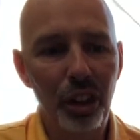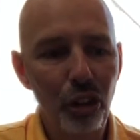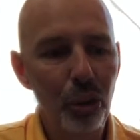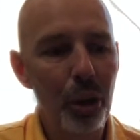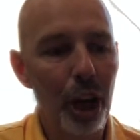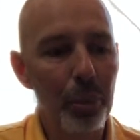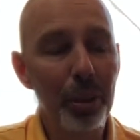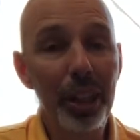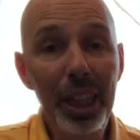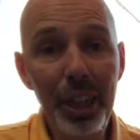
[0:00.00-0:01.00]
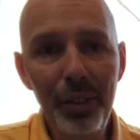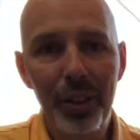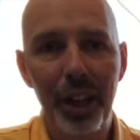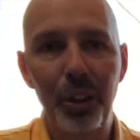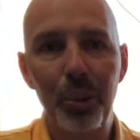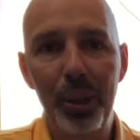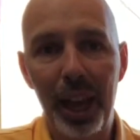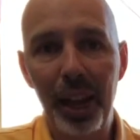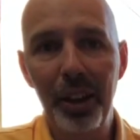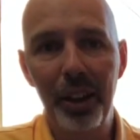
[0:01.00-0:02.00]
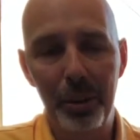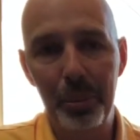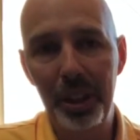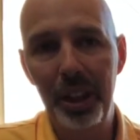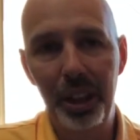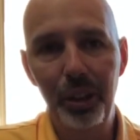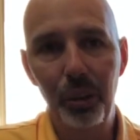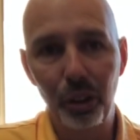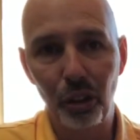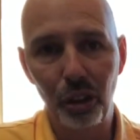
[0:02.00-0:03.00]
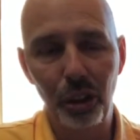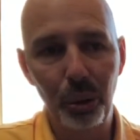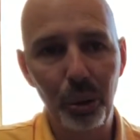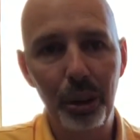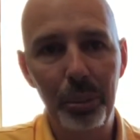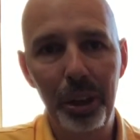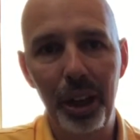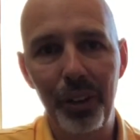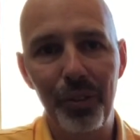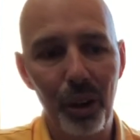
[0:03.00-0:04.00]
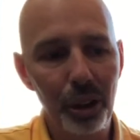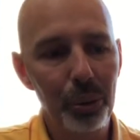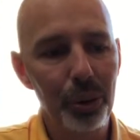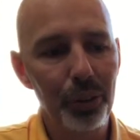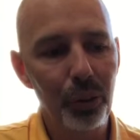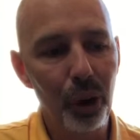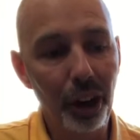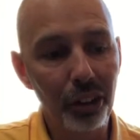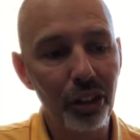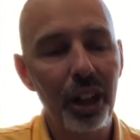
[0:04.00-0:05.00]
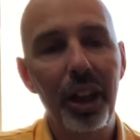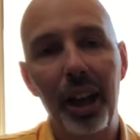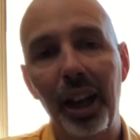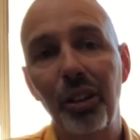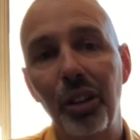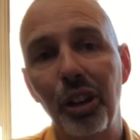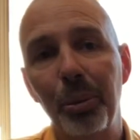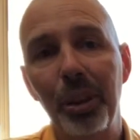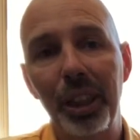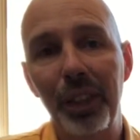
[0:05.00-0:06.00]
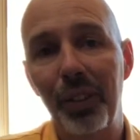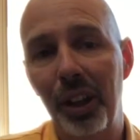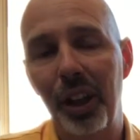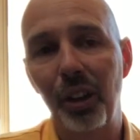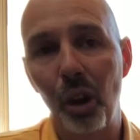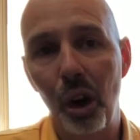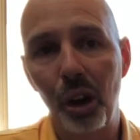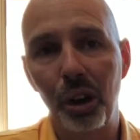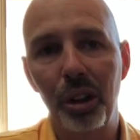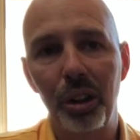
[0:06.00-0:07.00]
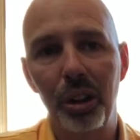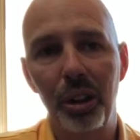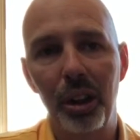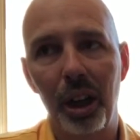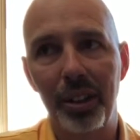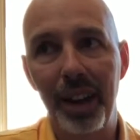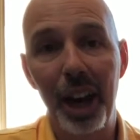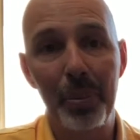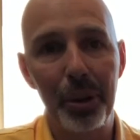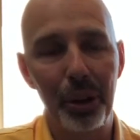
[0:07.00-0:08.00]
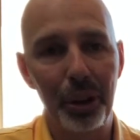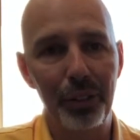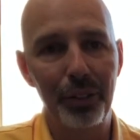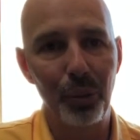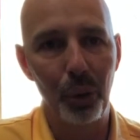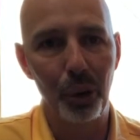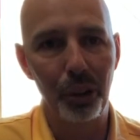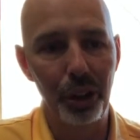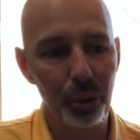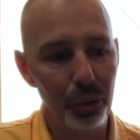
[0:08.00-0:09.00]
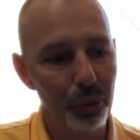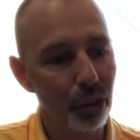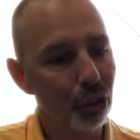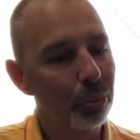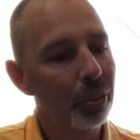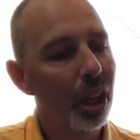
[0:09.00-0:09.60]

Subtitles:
issue. I believe that you can be a Christian, you can be a follower of Christ, and still believe in a long time period for the universe.